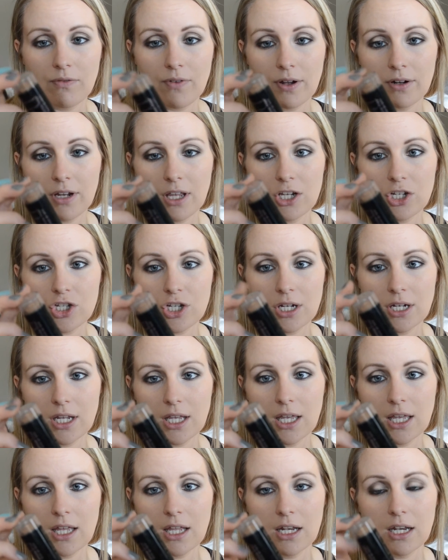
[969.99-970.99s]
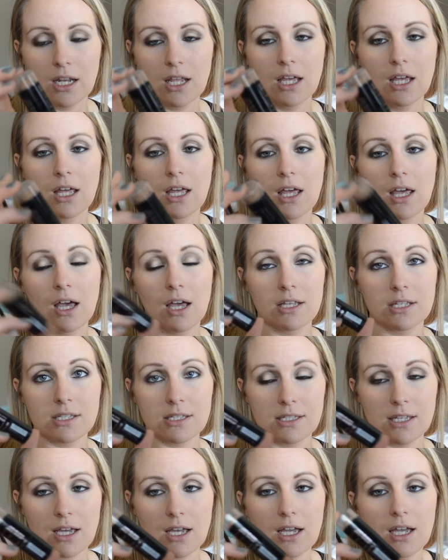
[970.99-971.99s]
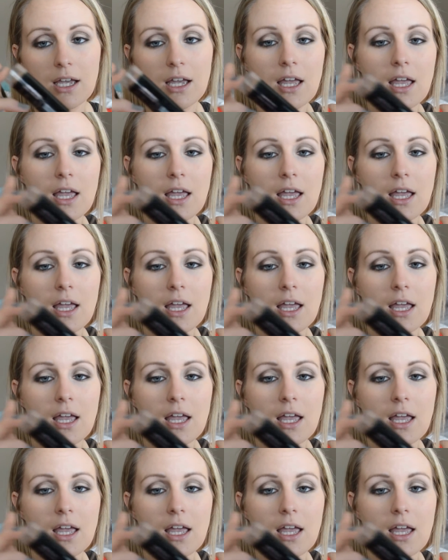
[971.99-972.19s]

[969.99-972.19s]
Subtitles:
foundation in a stick,